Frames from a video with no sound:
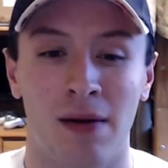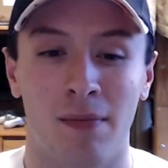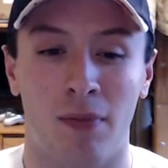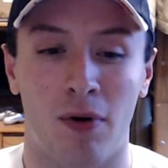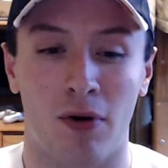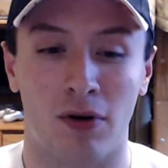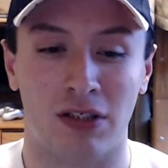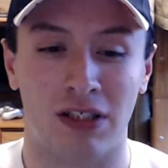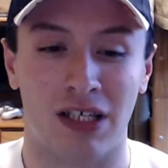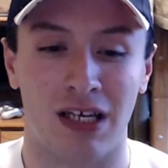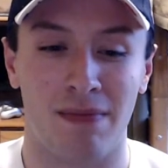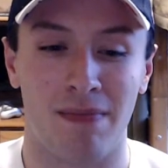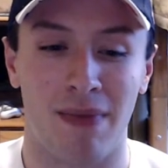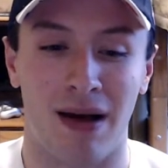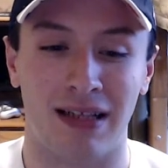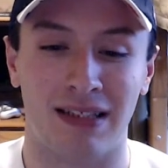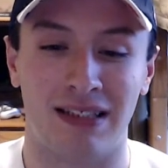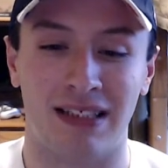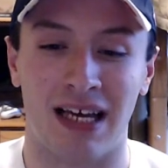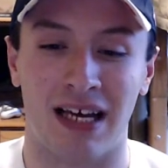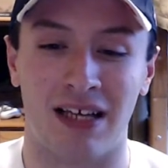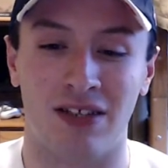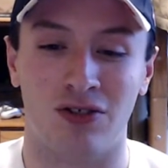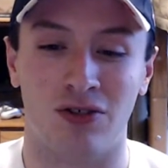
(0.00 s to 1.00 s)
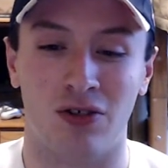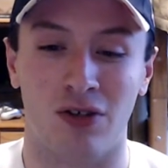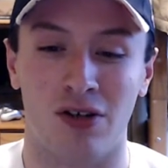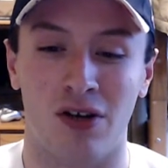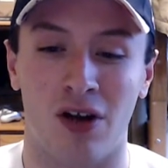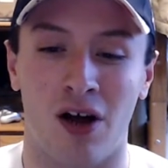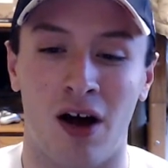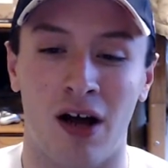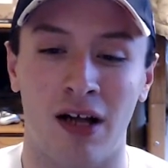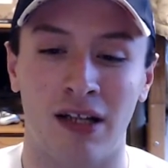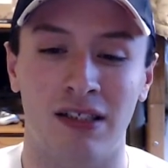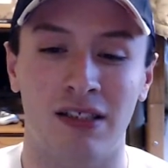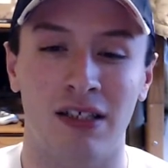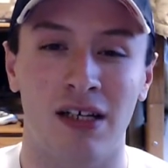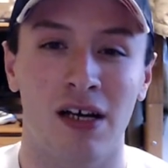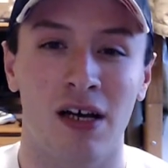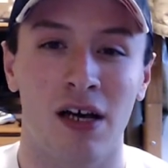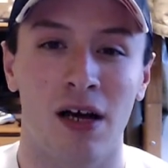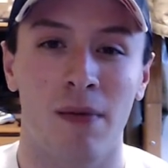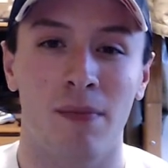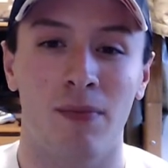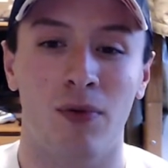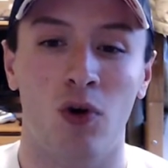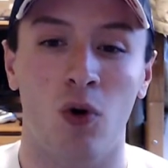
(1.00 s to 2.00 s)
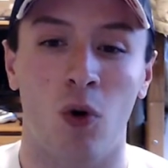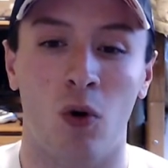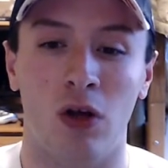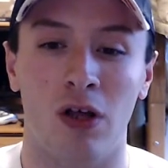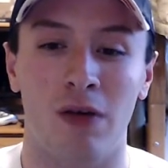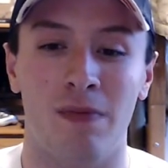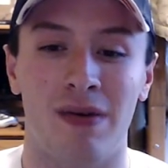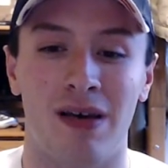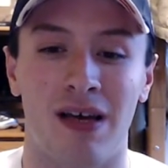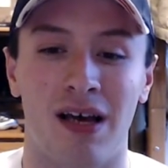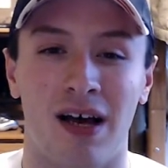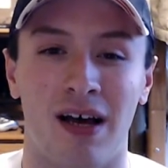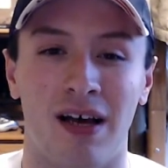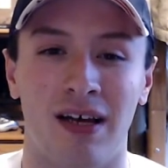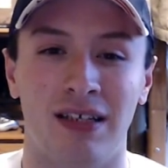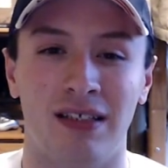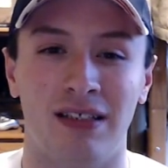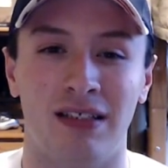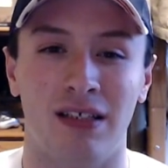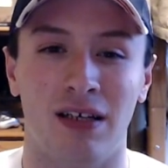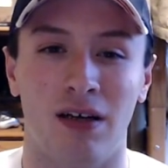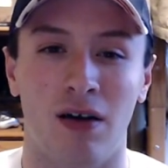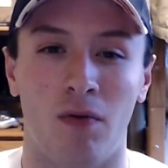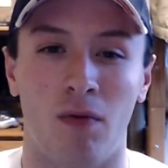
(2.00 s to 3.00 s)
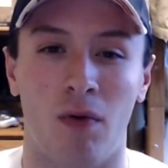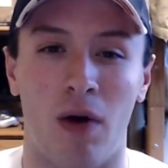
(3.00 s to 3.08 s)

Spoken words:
Personally, Mancien should not, purely because